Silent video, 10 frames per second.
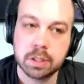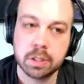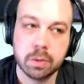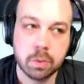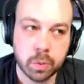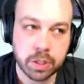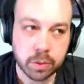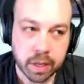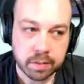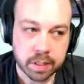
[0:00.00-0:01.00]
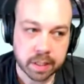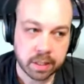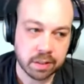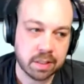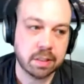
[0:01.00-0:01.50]
So when you have an
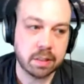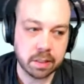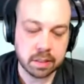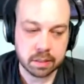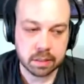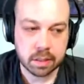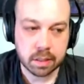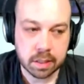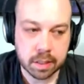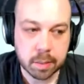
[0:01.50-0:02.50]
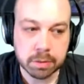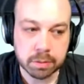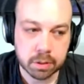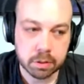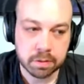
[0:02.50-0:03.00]
account that is uh,
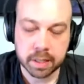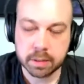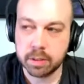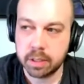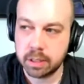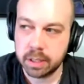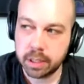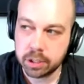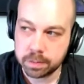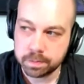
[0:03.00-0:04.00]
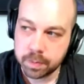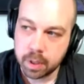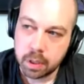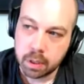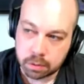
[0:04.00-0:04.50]
enabled for two-factor authentication,
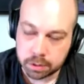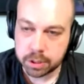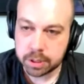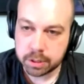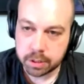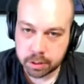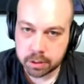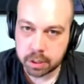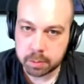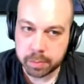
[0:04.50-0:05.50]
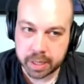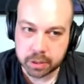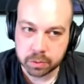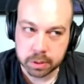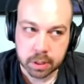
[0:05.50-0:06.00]
once you enter your username and
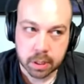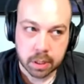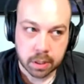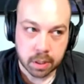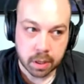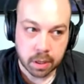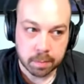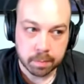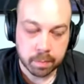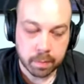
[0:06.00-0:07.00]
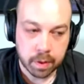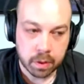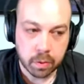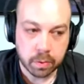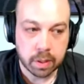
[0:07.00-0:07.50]
password, um,
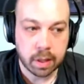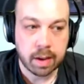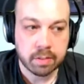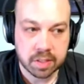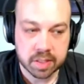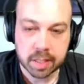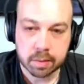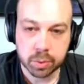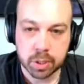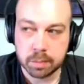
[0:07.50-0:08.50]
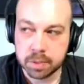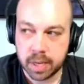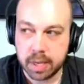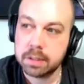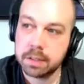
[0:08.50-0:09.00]
you have a second
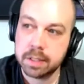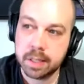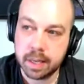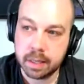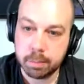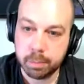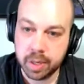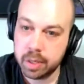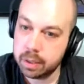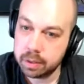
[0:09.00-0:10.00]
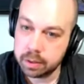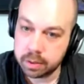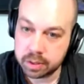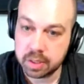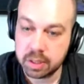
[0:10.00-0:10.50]
prompt to enter in a PIN,
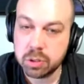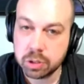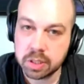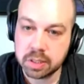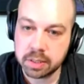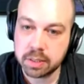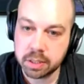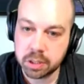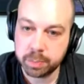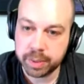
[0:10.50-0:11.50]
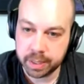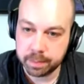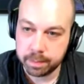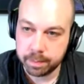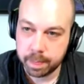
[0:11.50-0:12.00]
or usually a six-digit
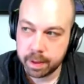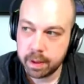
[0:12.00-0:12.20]
PIN,